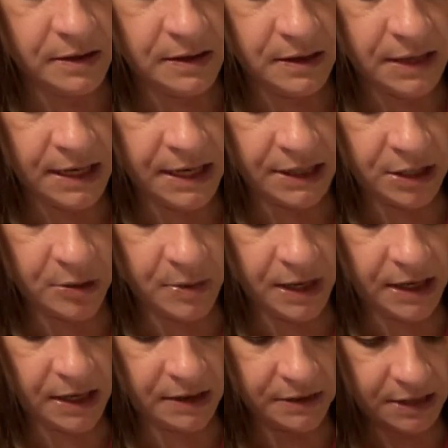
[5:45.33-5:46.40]
And I had to go
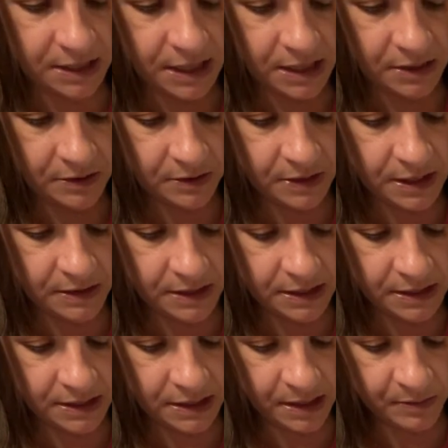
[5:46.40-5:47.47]
back. I was like, I don't know how I
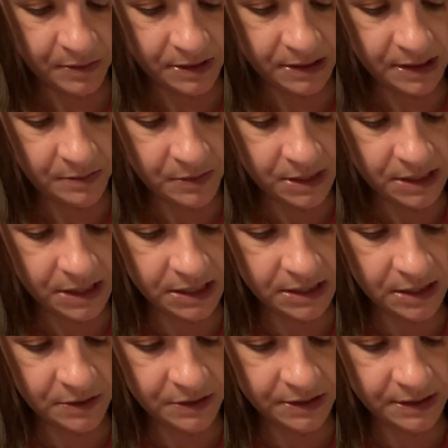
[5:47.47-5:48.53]
did that, but someone did
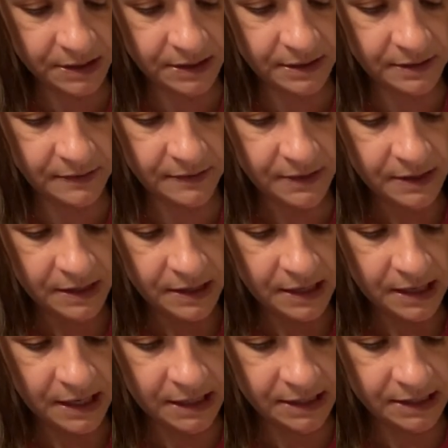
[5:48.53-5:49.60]
notice it.
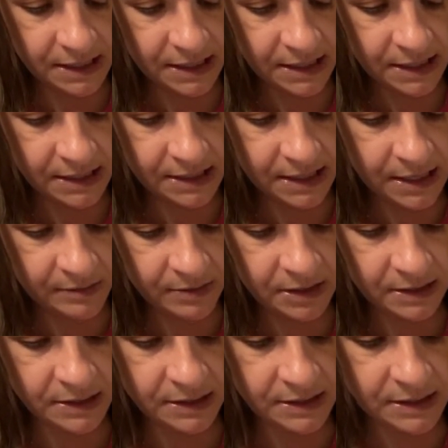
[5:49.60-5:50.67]
I just hadn't had time to
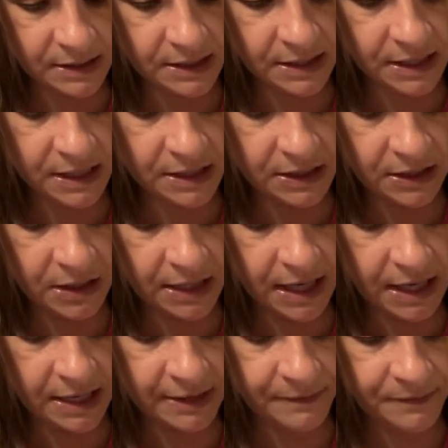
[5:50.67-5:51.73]
sit down and look
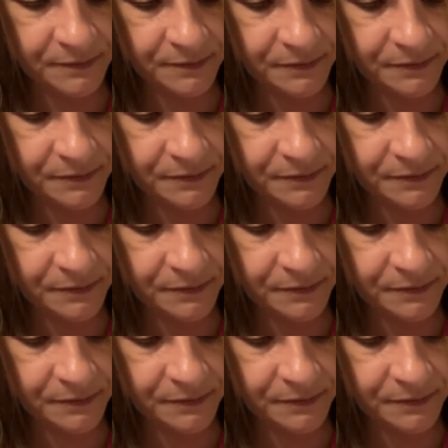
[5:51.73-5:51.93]
at it.